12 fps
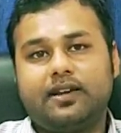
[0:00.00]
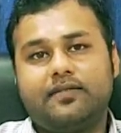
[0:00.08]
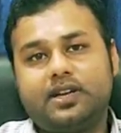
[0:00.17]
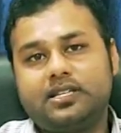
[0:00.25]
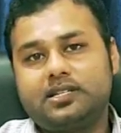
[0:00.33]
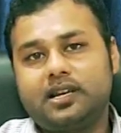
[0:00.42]

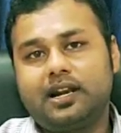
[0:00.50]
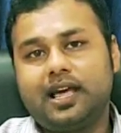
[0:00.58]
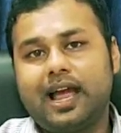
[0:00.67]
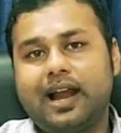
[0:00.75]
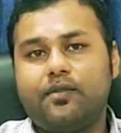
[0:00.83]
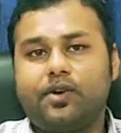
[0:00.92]
invested,
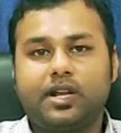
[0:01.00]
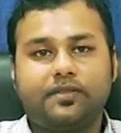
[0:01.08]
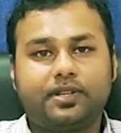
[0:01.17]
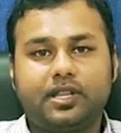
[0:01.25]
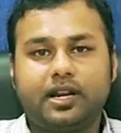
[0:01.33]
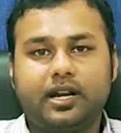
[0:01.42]
and
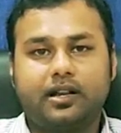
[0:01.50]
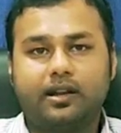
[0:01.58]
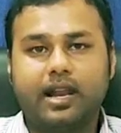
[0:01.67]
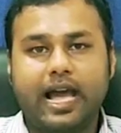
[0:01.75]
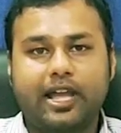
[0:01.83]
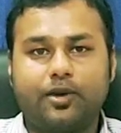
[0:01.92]
whatever the
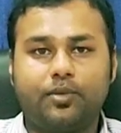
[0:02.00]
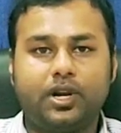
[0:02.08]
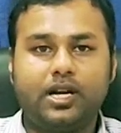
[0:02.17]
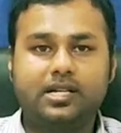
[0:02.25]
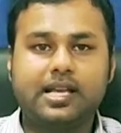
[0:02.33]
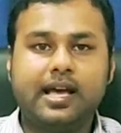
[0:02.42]
return
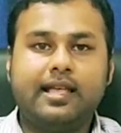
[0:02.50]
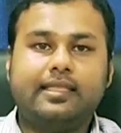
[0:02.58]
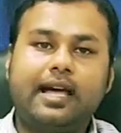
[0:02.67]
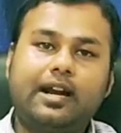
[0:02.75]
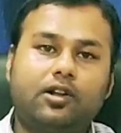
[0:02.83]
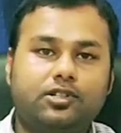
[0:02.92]
accumulates,
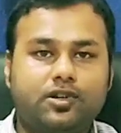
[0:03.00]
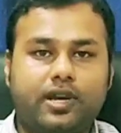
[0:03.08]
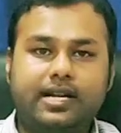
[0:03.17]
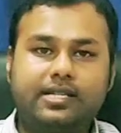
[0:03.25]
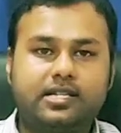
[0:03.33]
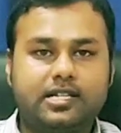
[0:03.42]
that also
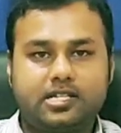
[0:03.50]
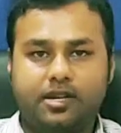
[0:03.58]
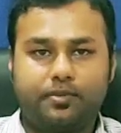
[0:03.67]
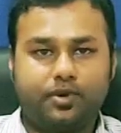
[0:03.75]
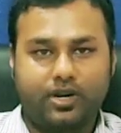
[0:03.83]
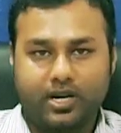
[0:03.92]
gets
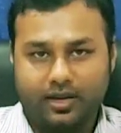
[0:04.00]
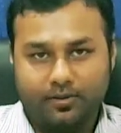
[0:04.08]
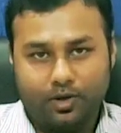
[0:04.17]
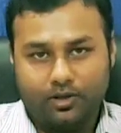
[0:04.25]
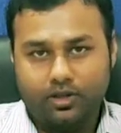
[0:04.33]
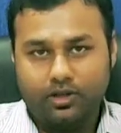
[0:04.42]
distributed
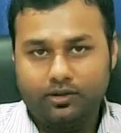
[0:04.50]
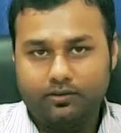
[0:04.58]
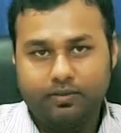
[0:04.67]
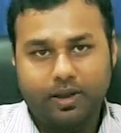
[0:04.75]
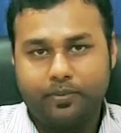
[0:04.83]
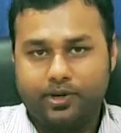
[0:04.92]
among the
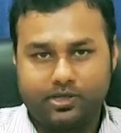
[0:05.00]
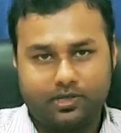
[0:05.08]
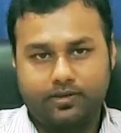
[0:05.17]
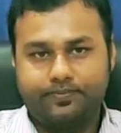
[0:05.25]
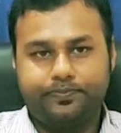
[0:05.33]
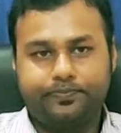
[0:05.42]

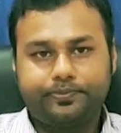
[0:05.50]
members.